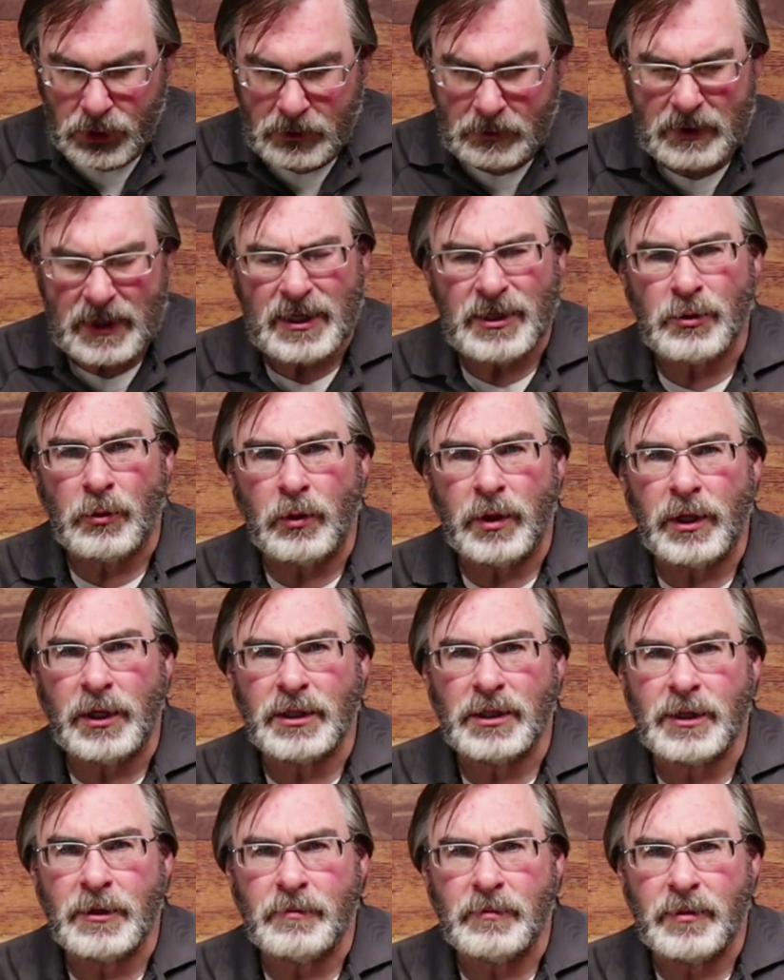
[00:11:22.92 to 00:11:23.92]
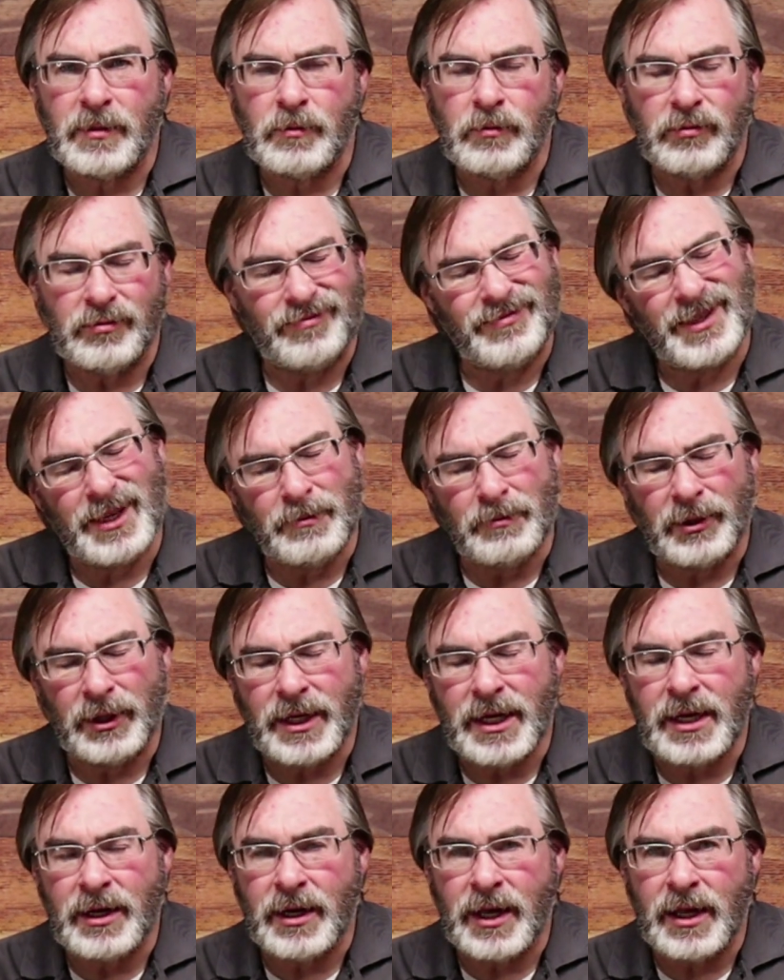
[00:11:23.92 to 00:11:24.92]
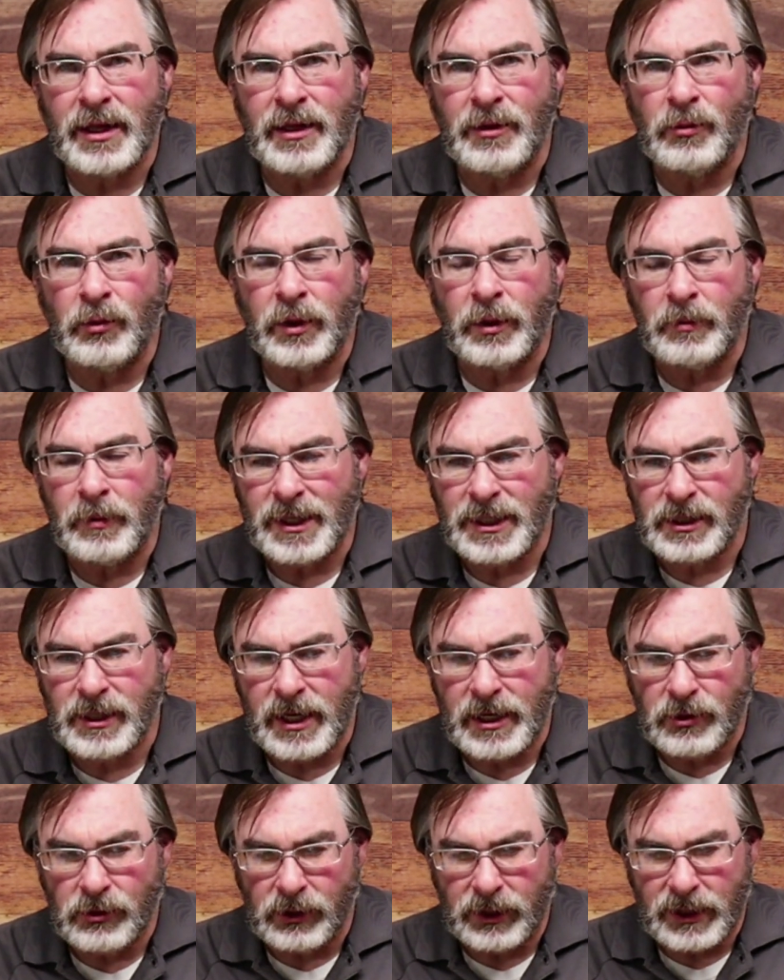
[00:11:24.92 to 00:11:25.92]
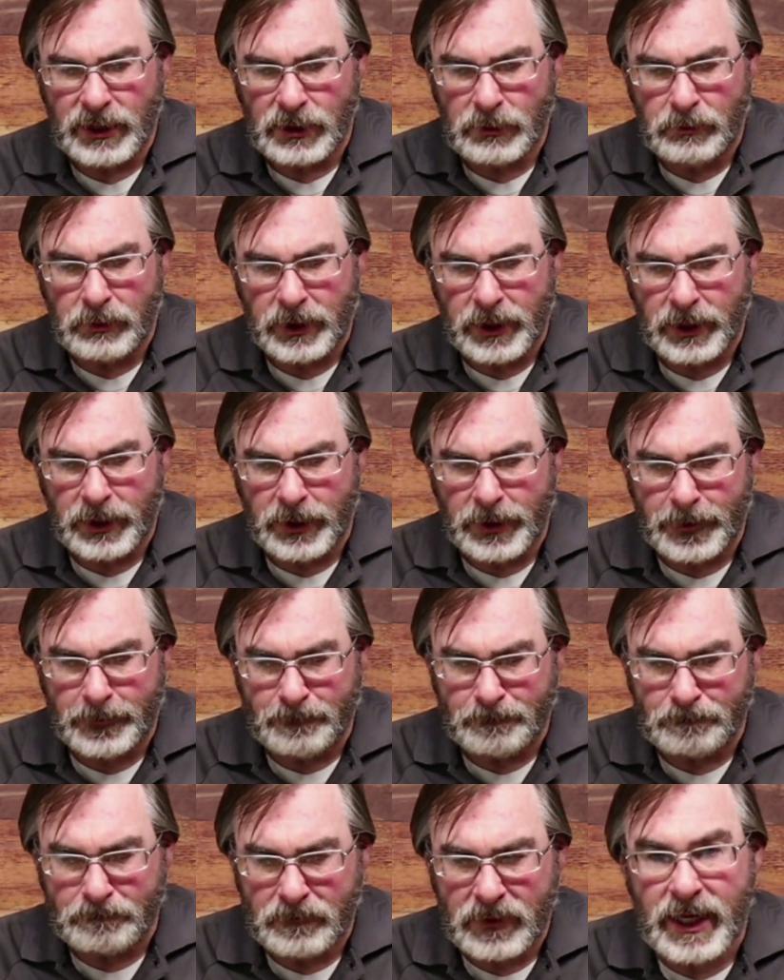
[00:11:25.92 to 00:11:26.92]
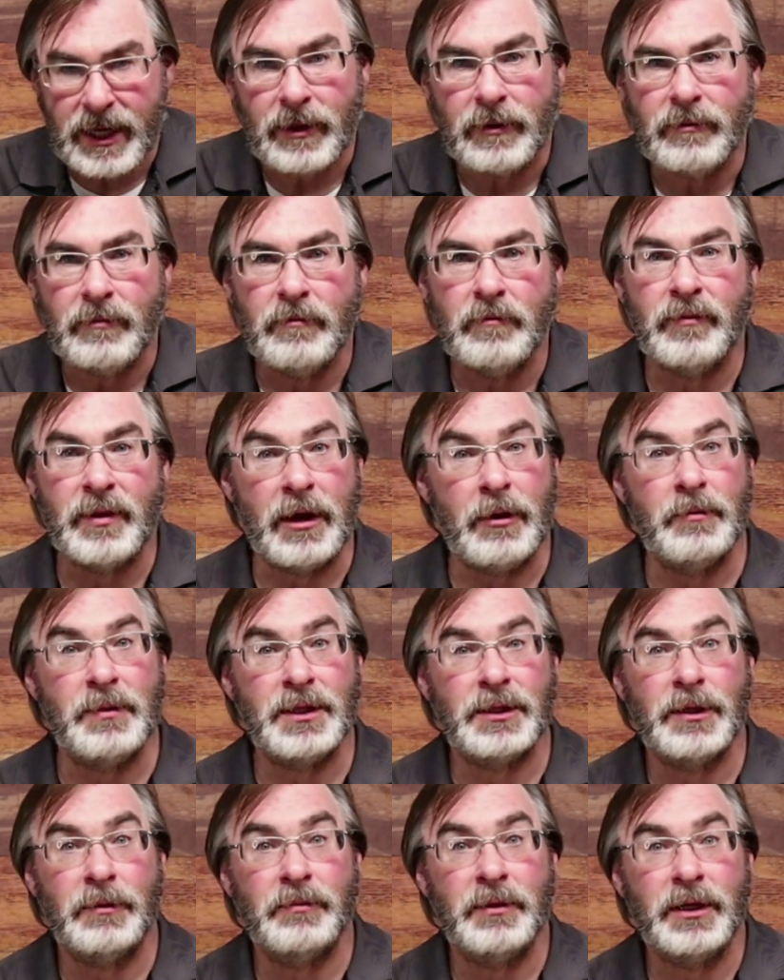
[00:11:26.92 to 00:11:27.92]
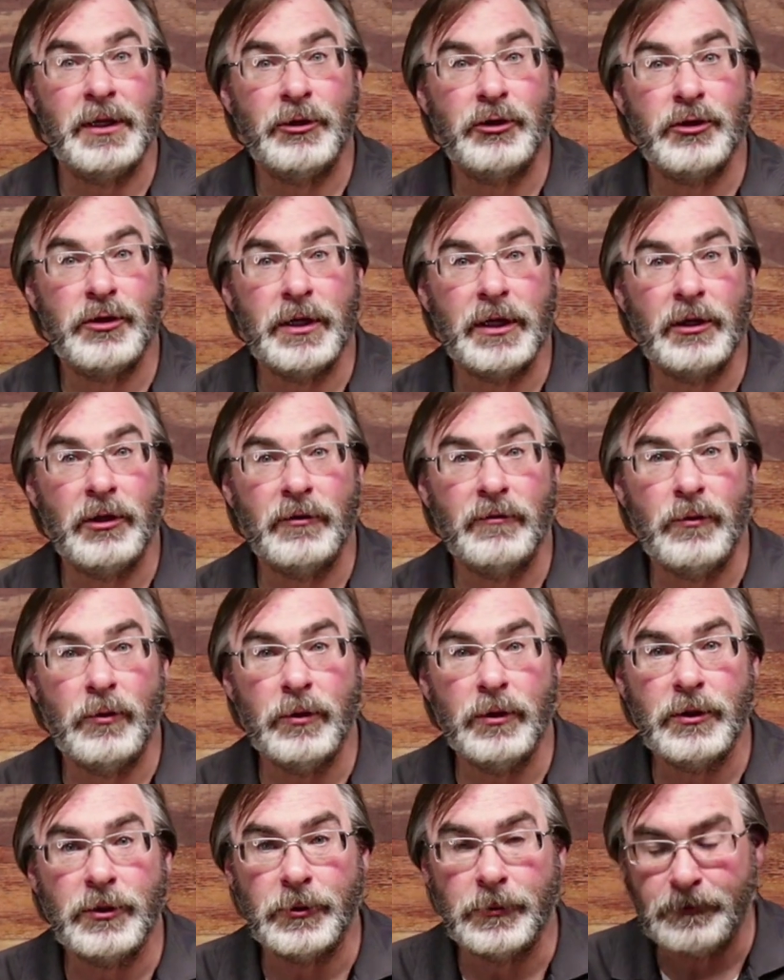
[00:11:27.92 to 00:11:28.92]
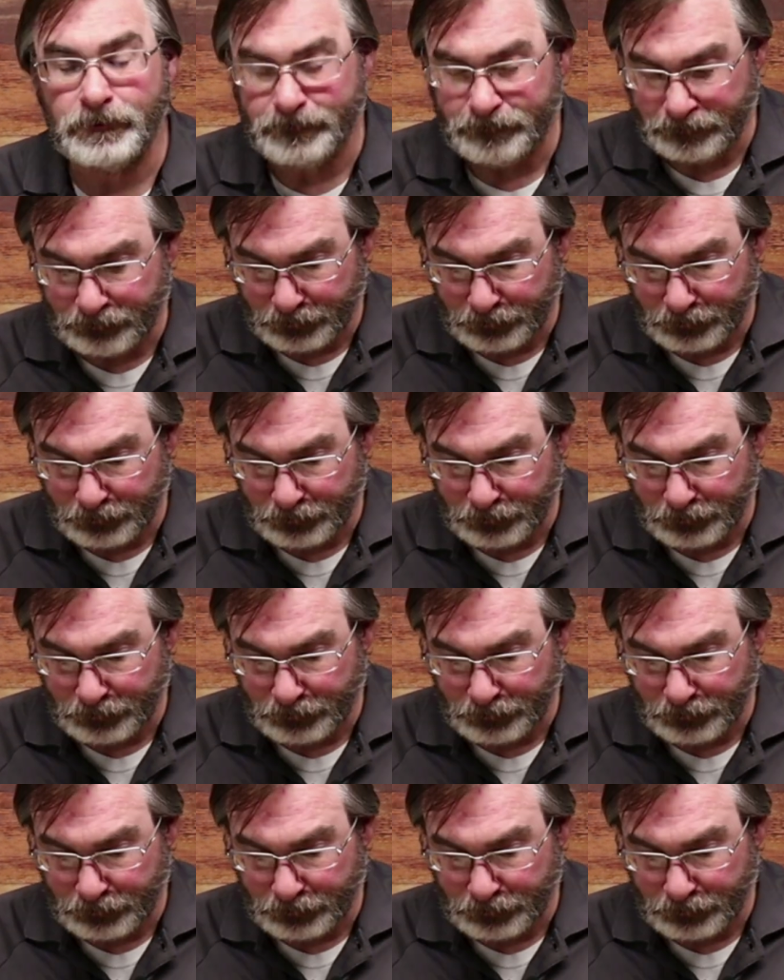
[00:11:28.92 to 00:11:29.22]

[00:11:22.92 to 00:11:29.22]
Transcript: depends on when it's complete and then what my schedule is. But yeah, that would be something interesting to look forward to.